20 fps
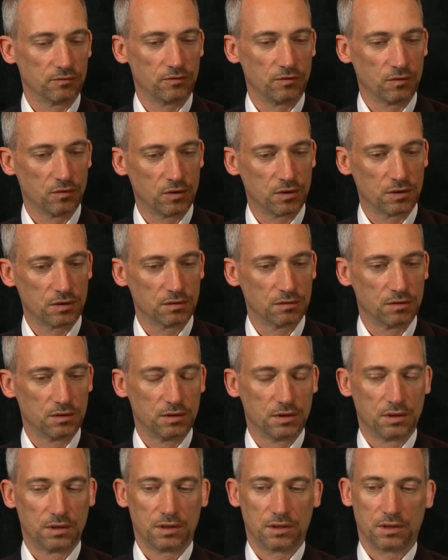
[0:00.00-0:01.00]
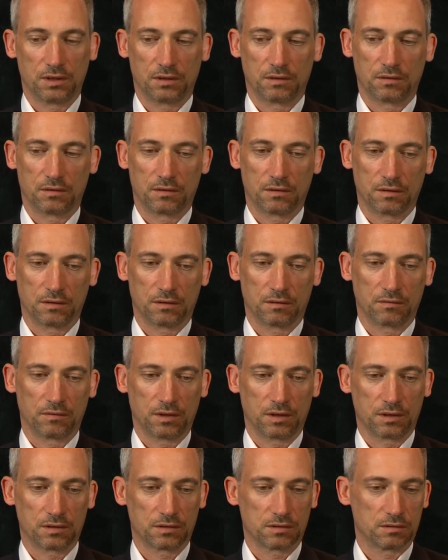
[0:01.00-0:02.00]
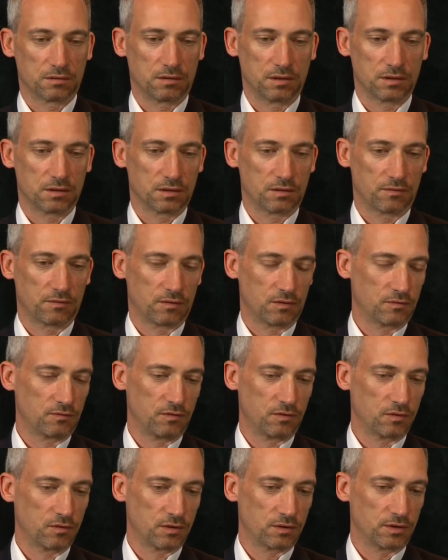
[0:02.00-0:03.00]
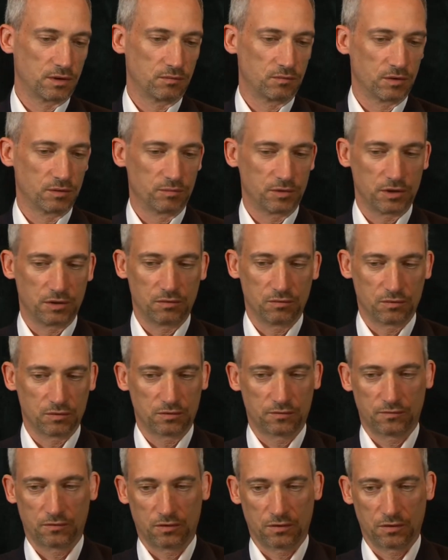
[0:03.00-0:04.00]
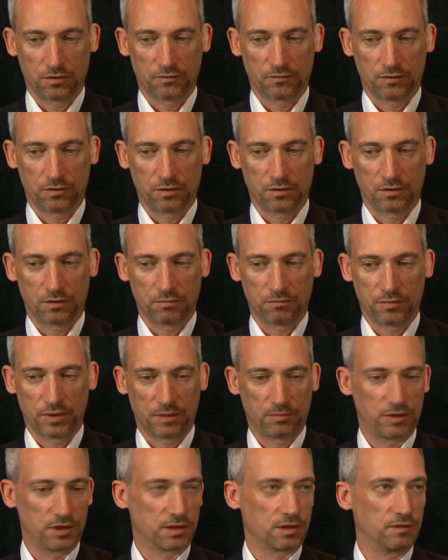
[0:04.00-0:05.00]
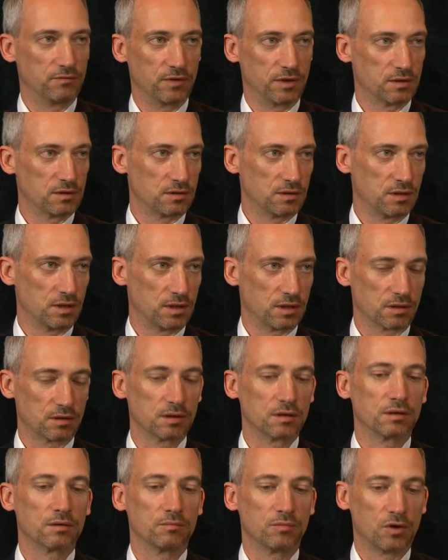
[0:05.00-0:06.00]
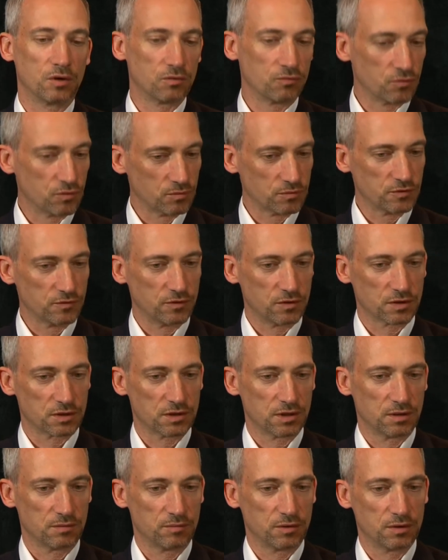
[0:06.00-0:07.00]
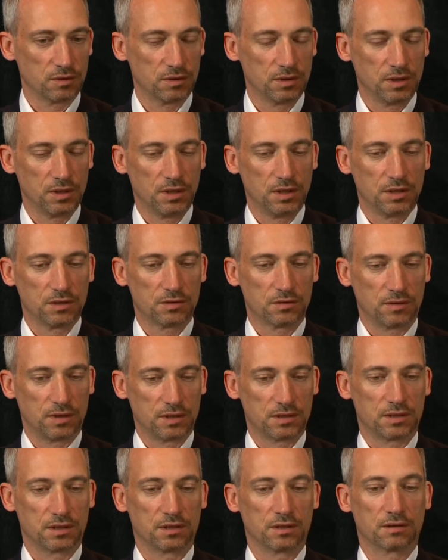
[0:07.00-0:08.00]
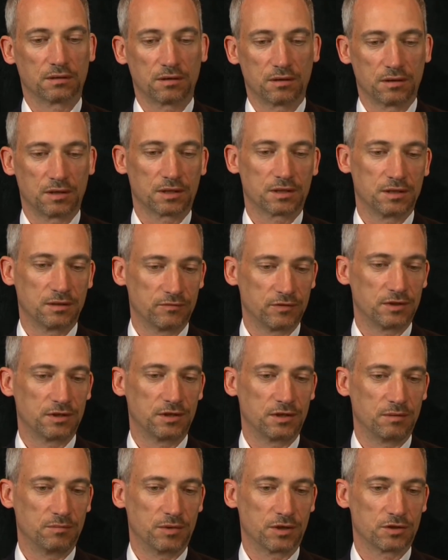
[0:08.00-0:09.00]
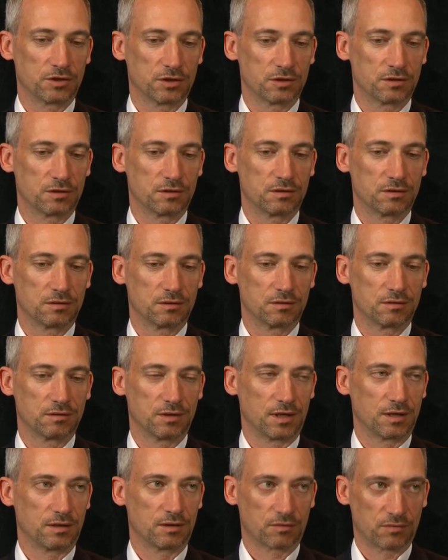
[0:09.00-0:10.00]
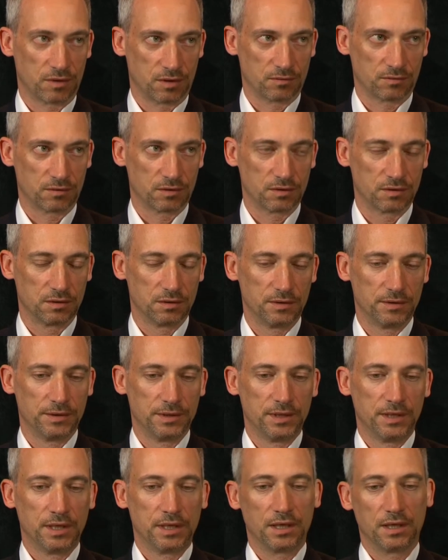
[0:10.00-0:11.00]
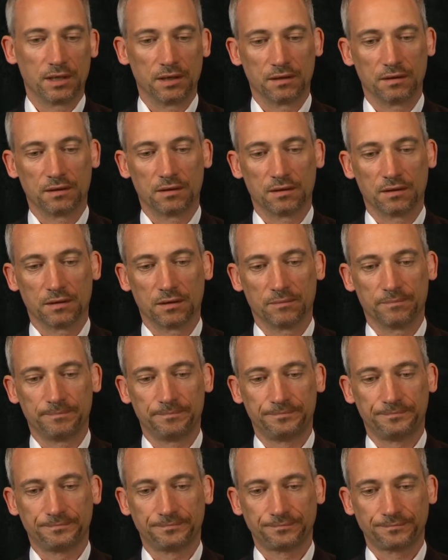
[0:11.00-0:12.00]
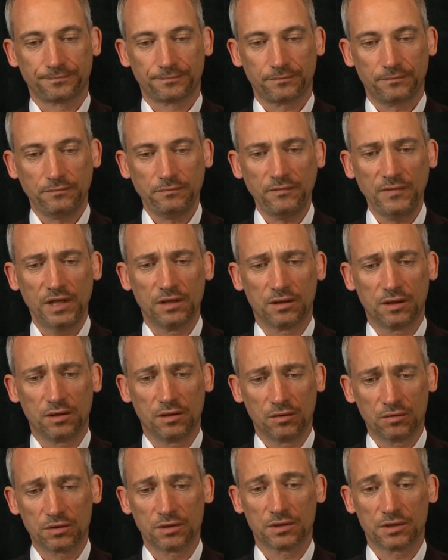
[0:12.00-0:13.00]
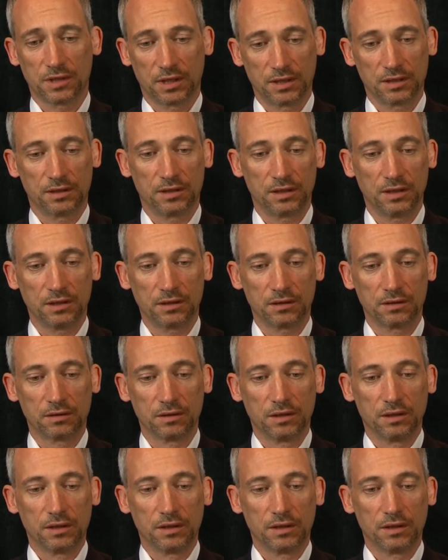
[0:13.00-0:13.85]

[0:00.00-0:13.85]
floor, and there's a third floor that will be used for public events like ballrooms, for example. So there's a connectivity that's just underground. And the Lotus idea